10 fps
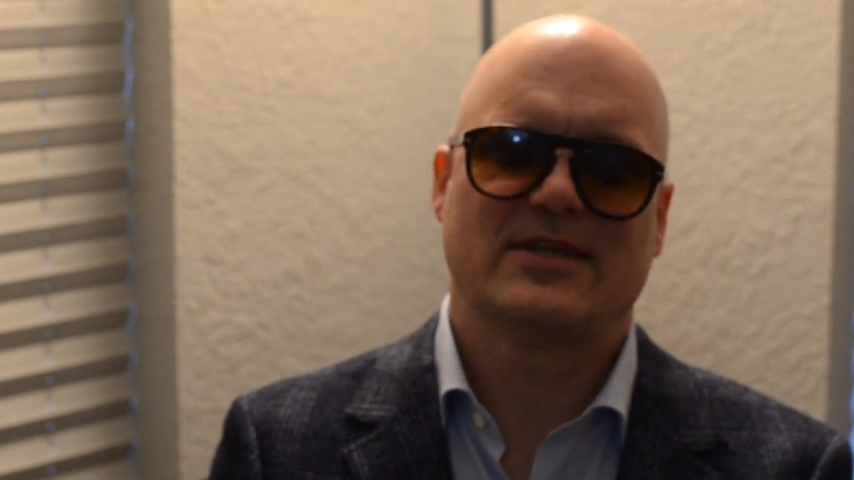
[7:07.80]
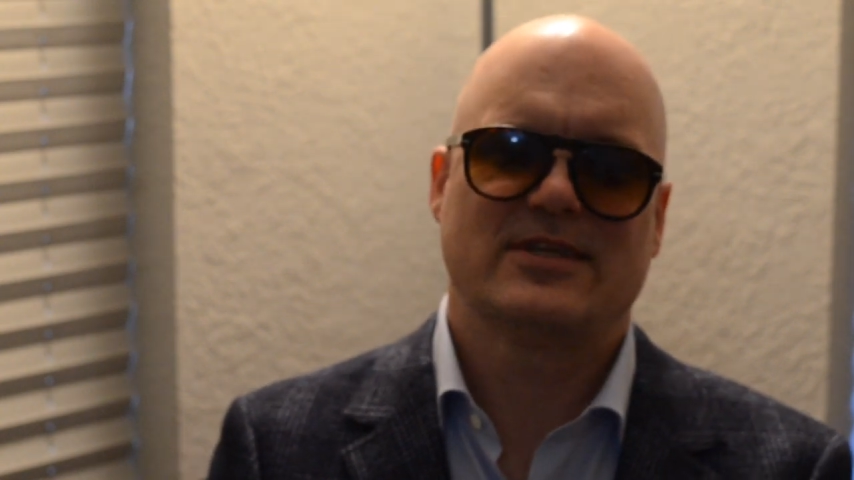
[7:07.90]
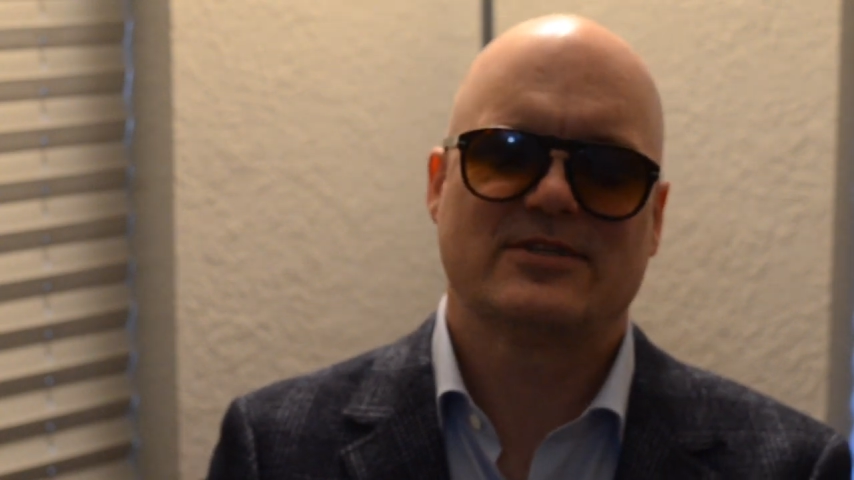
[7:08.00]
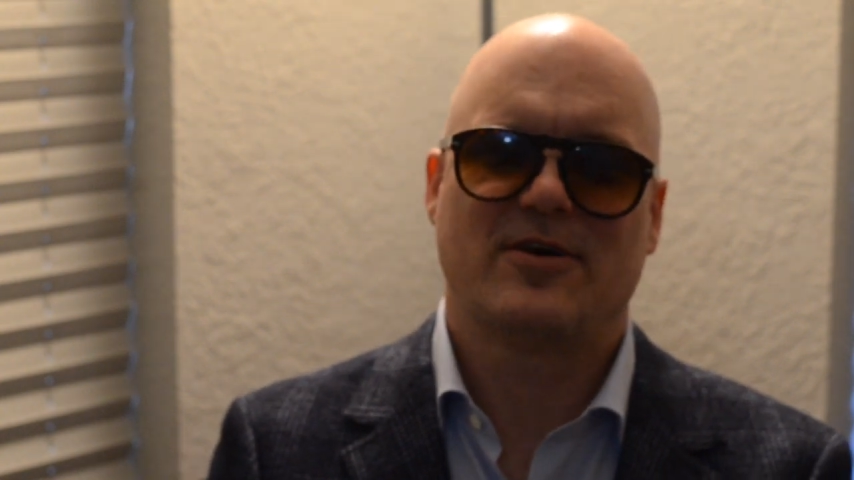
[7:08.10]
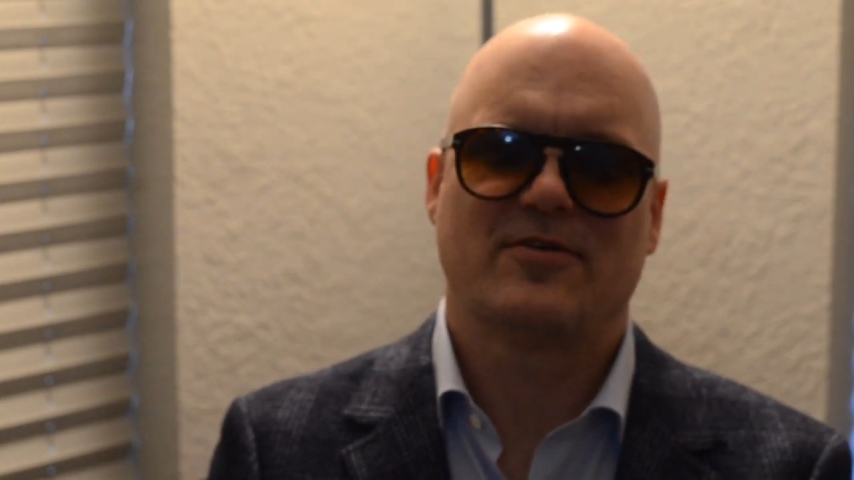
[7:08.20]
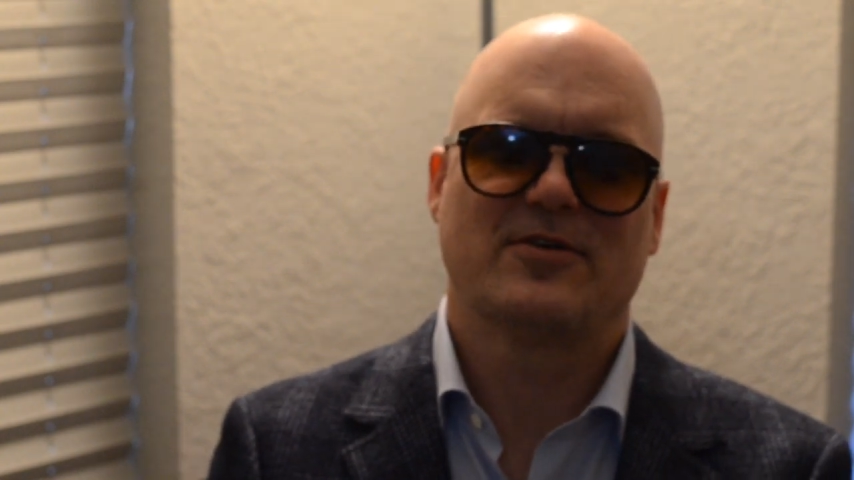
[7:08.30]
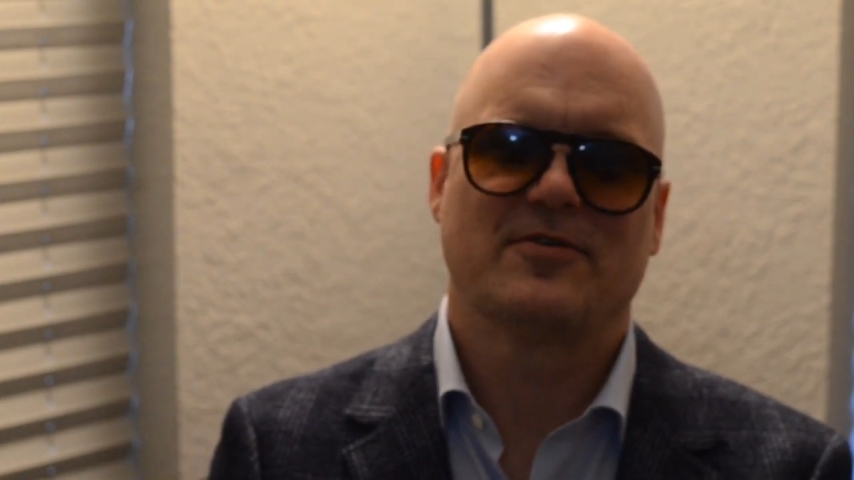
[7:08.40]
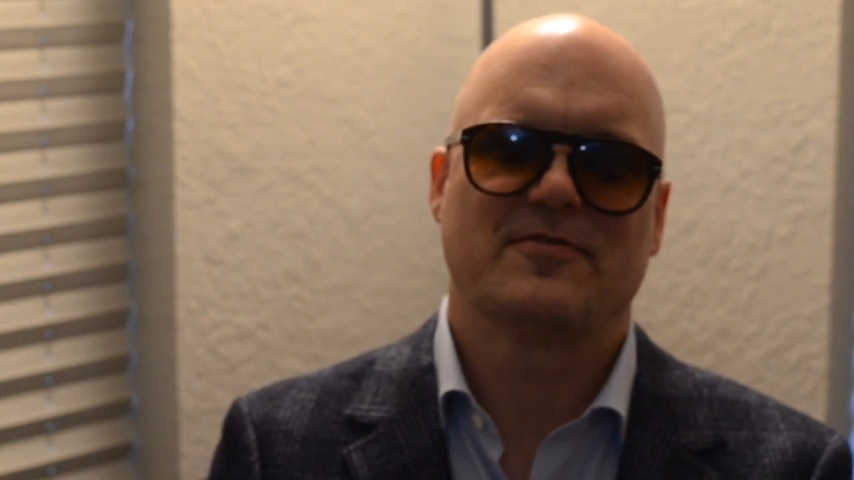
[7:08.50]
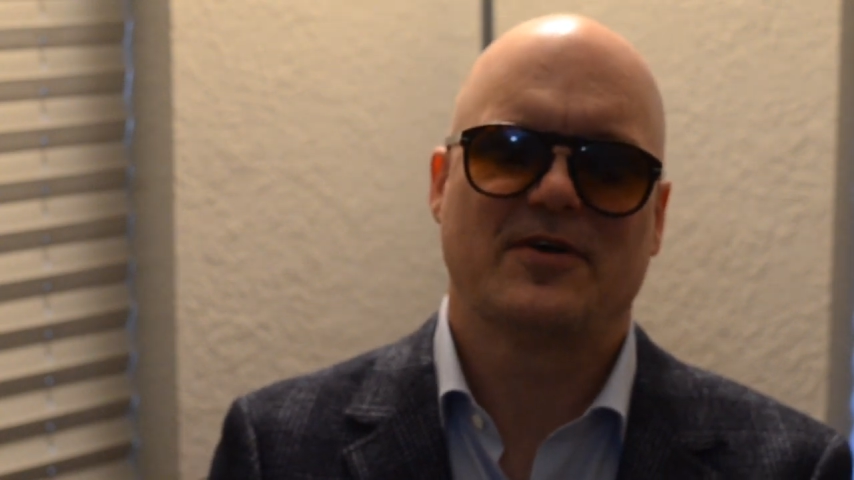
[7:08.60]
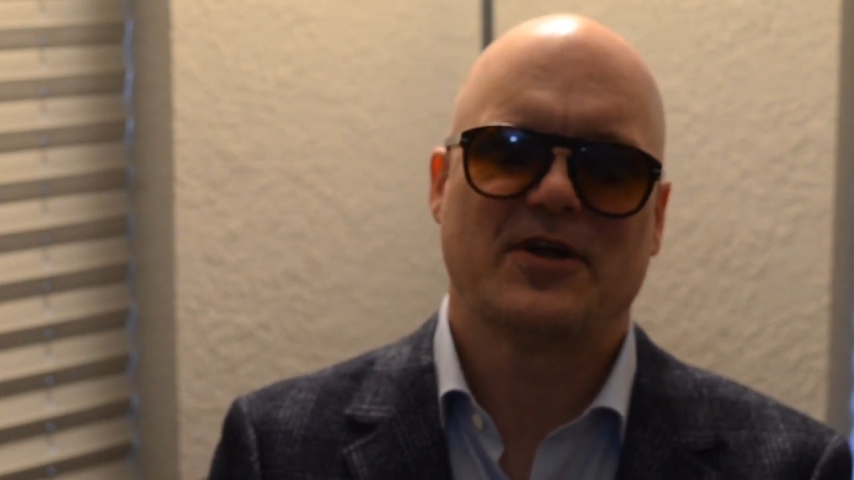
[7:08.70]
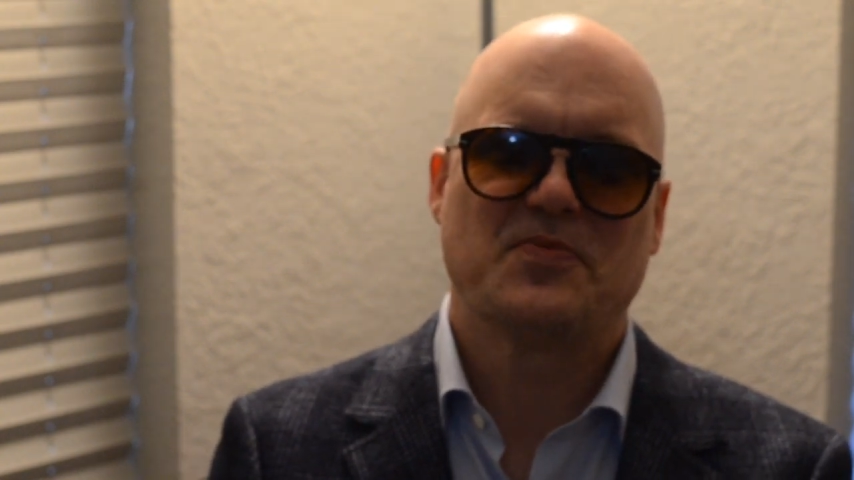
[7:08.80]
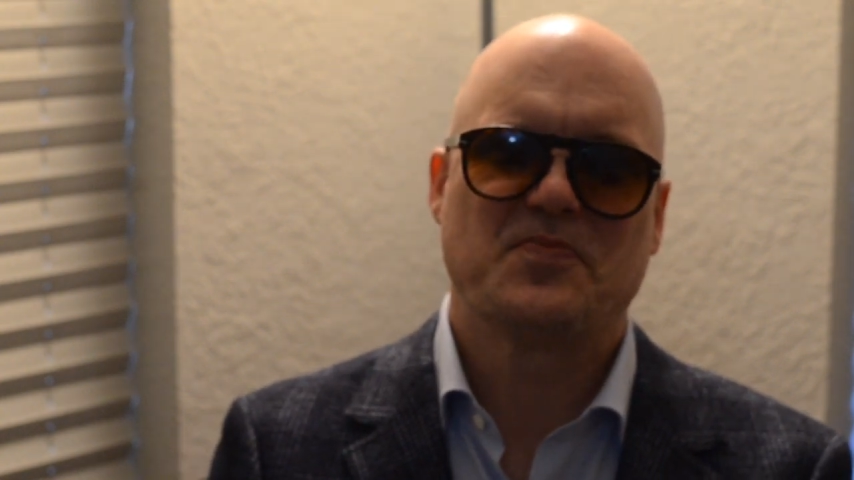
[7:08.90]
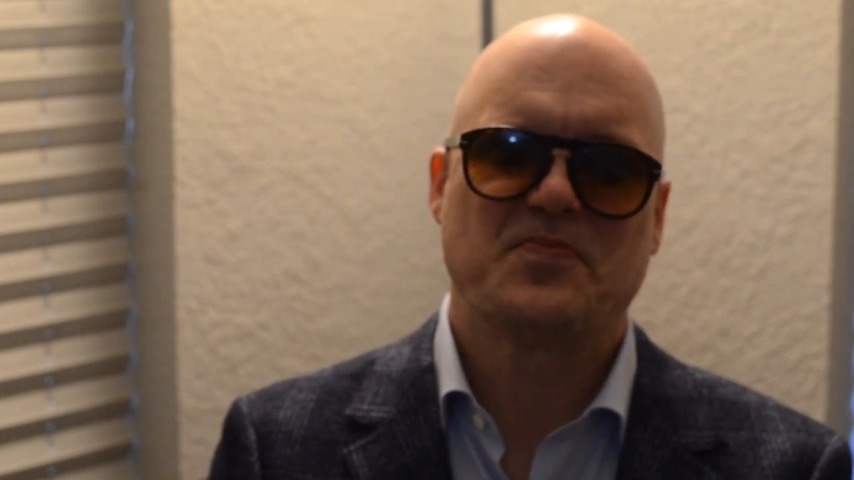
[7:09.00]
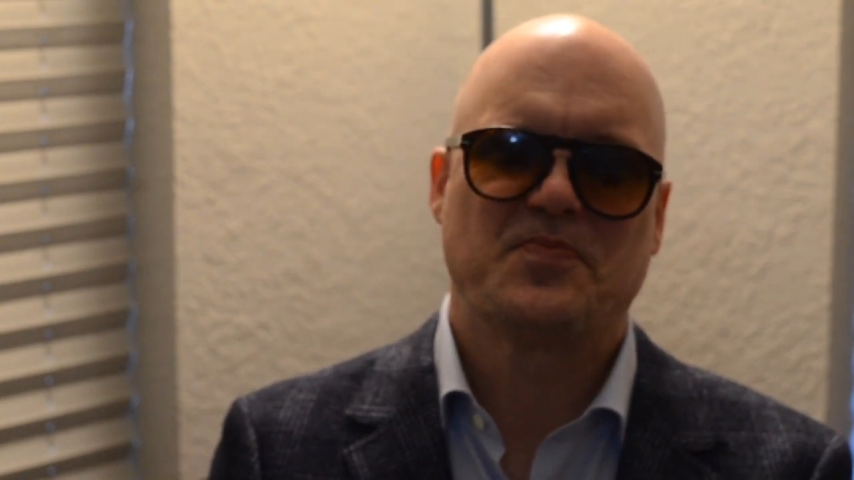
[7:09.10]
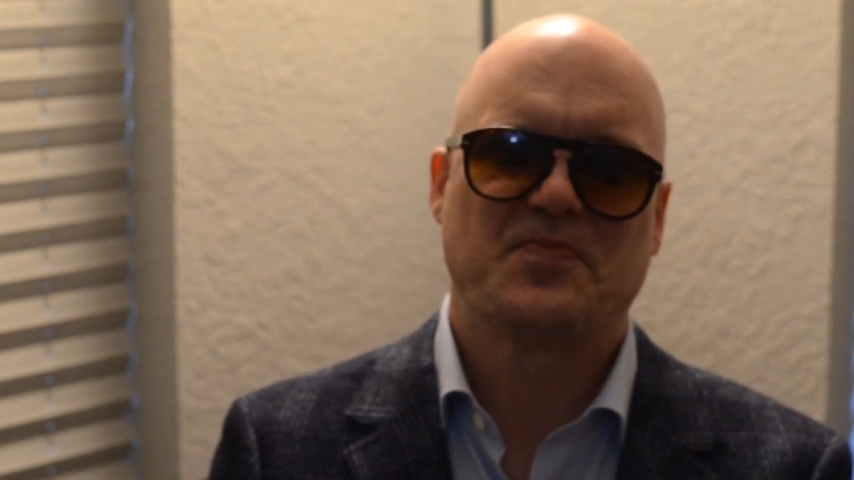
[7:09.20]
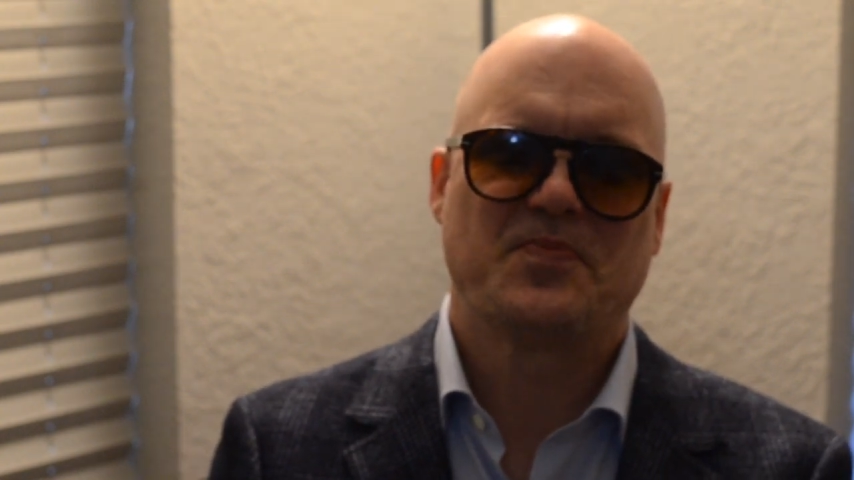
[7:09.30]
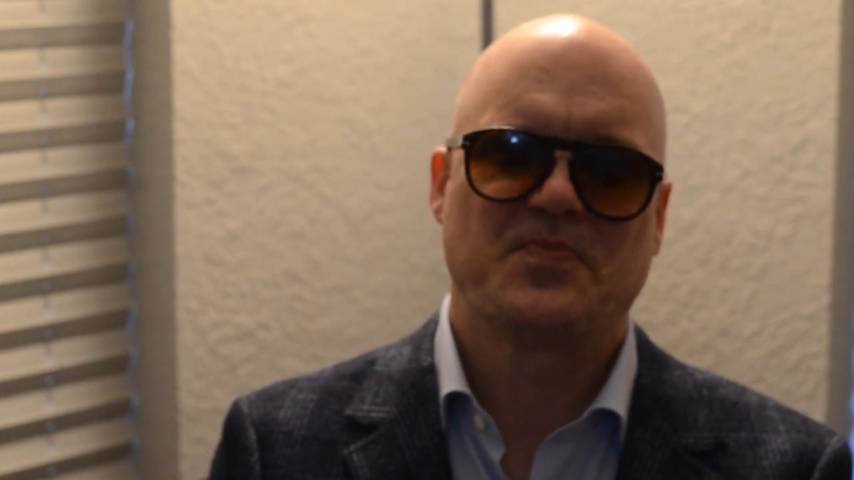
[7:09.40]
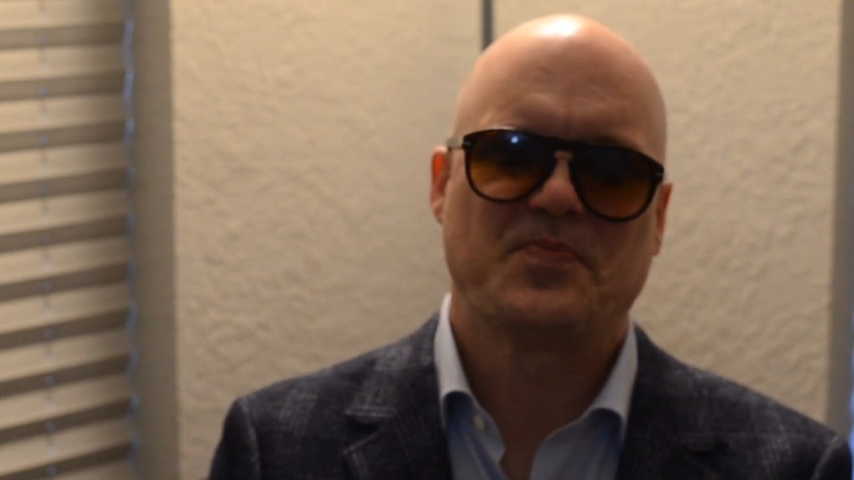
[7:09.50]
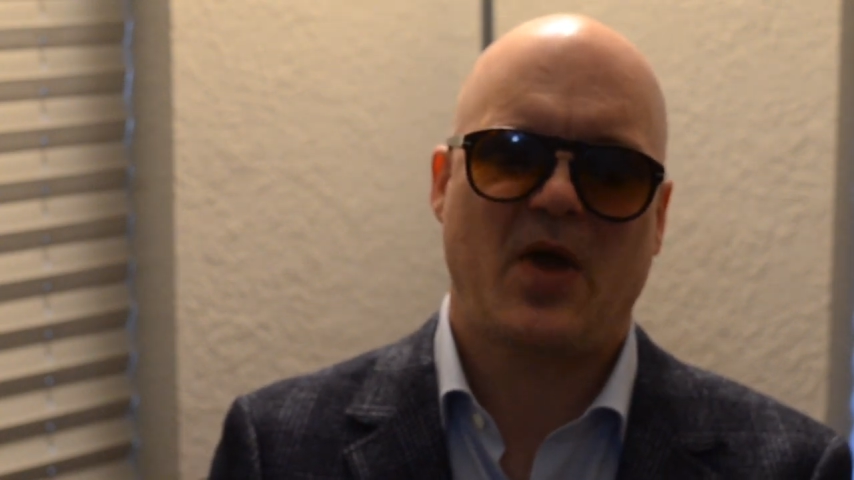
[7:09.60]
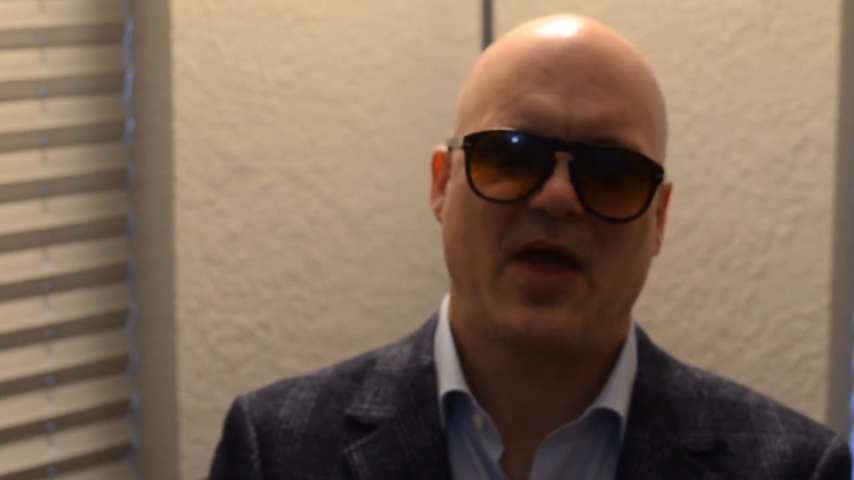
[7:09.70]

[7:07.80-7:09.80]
It's all in good fun. All